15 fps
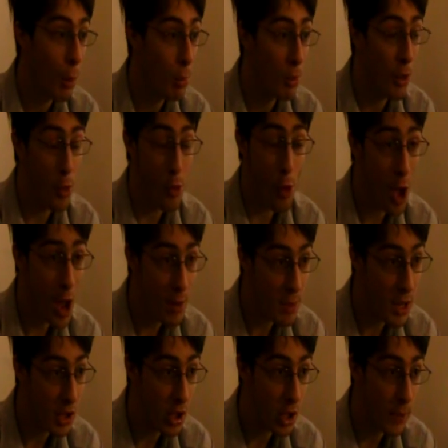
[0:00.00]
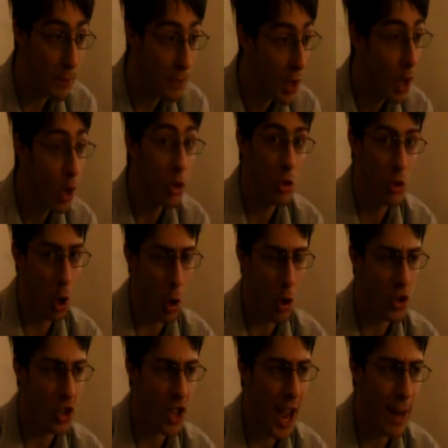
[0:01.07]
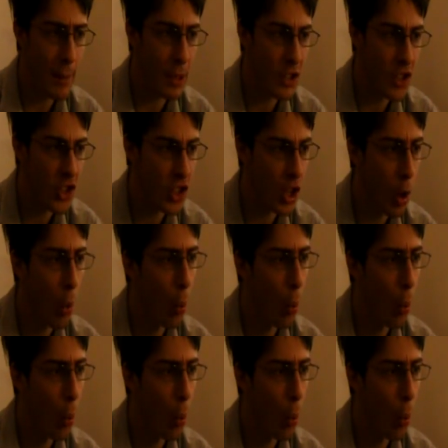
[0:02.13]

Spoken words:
But the third mission, 2 segments,